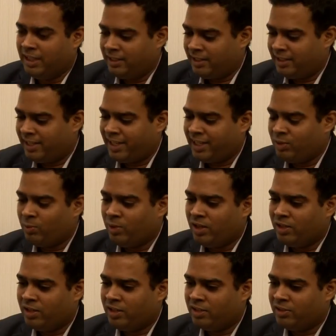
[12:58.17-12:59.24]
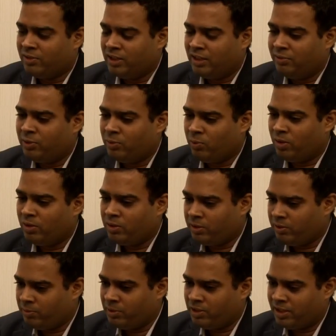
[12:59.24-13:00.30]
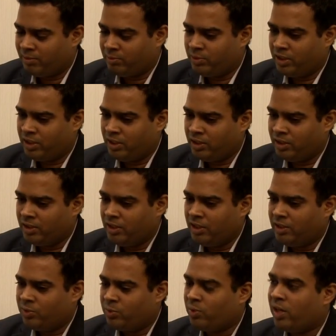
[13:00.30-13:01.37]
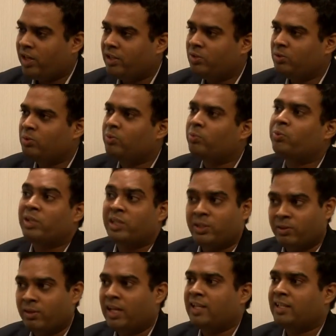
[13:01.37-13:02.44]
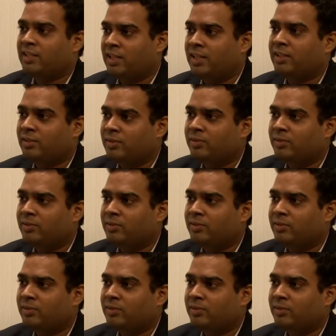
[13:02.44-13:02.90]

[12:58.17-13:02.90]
The second one is, if you want to remember something, try to visualize that.